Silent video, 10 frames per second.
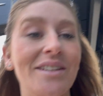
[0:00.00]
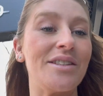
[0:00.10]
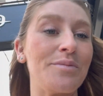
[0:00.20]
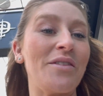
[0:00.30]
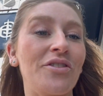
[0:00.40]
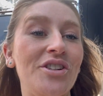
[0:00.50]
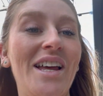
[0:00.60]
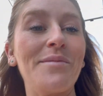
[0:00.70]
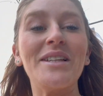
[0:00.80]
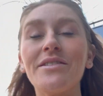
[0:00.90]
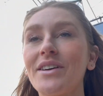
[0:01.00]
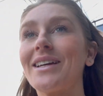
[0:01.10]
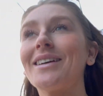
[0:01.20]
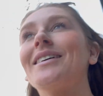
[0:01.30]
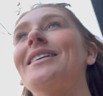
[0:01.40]
it's my first time
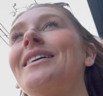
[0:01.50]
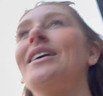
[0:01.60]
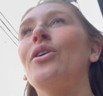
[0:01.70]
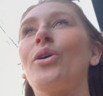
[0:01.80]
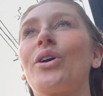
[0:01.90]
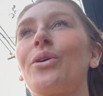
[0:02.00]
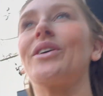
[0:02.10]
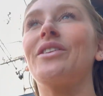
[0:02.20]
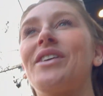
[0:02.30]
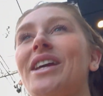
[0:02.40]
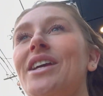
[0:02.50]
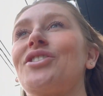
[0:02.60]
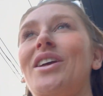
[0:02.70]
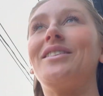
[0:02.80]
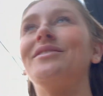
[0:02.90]
leaving or going on a
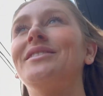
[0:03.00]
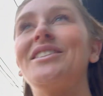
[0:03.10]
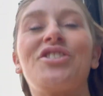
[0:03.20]
vacation in